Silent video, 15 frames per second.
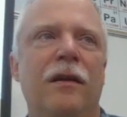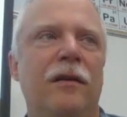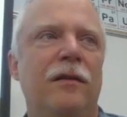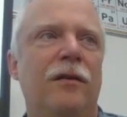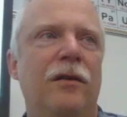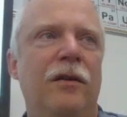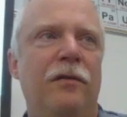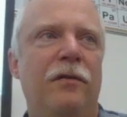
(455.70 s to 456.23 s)

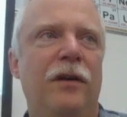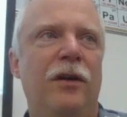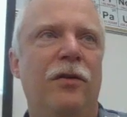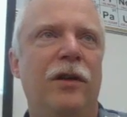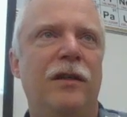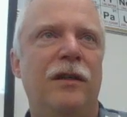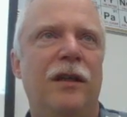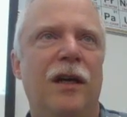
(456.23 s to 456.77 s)
So you've
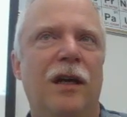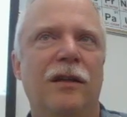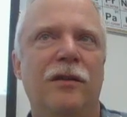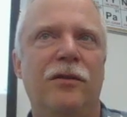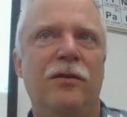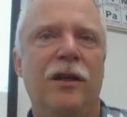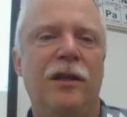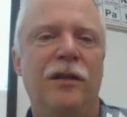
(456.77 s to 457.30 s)
increased the
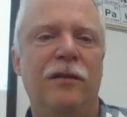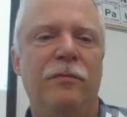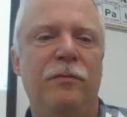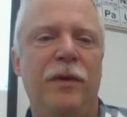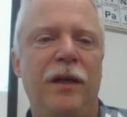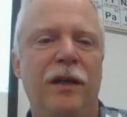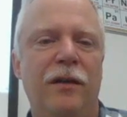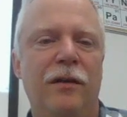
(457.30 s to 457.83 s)
concentration of
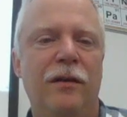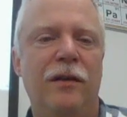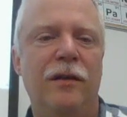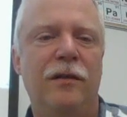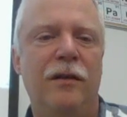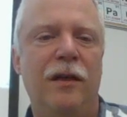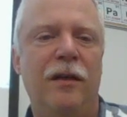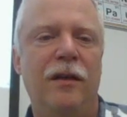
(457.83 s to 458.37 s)
B in,
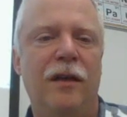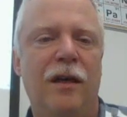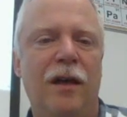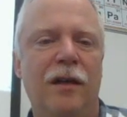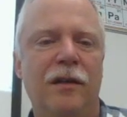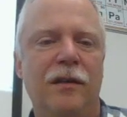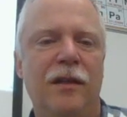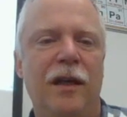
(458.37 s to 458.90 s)
this, in the
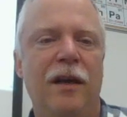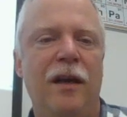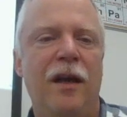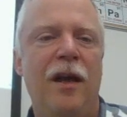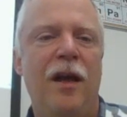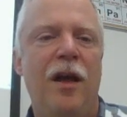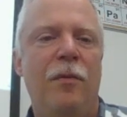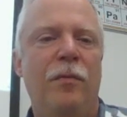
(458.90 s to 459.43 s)
condensate.
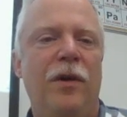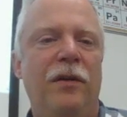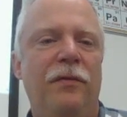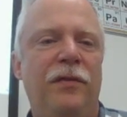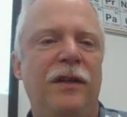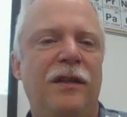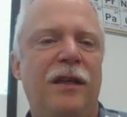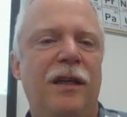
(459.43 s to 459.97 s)
But if
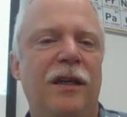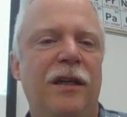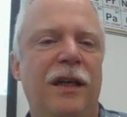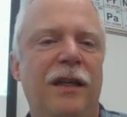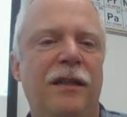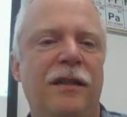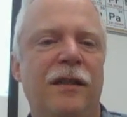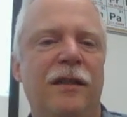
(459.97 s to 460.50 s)
this
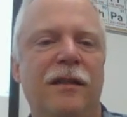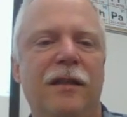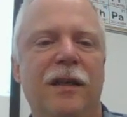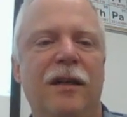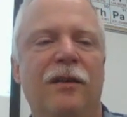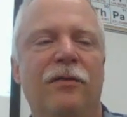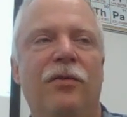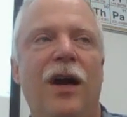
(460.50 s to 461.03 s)
condenses
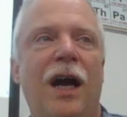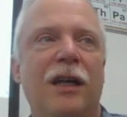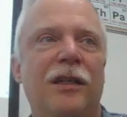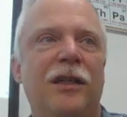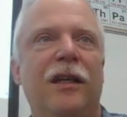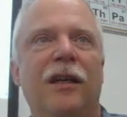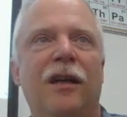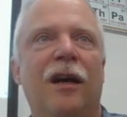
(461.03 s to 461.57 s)
in the
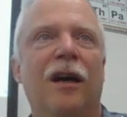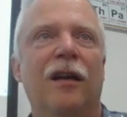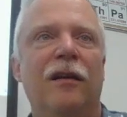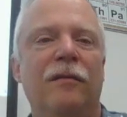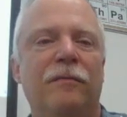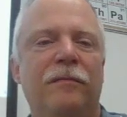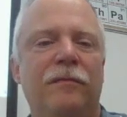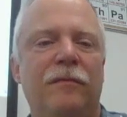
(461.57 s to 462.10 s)
fractioning
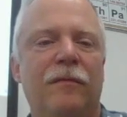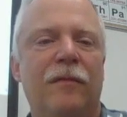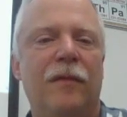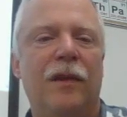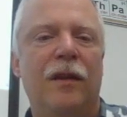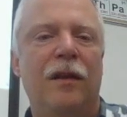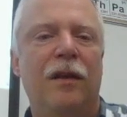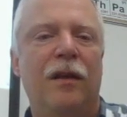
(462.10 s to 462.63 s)
column,
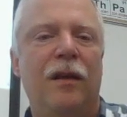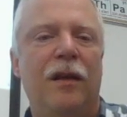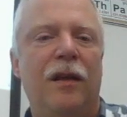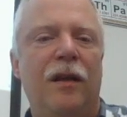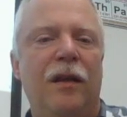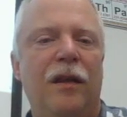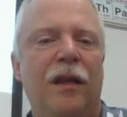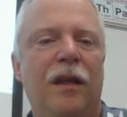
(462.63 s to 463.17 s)

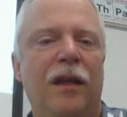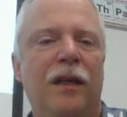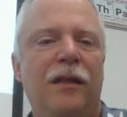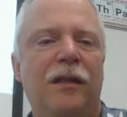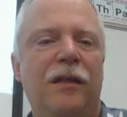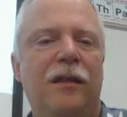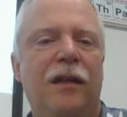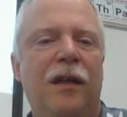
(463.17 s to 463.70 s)
then
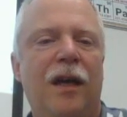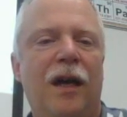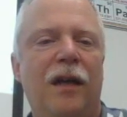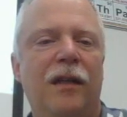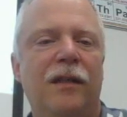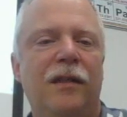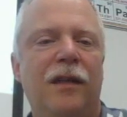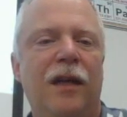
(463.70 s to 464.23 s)
this is the
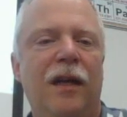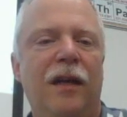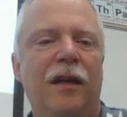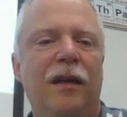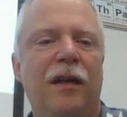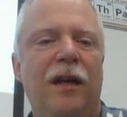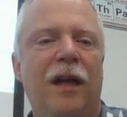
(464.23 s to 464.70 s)
condensate.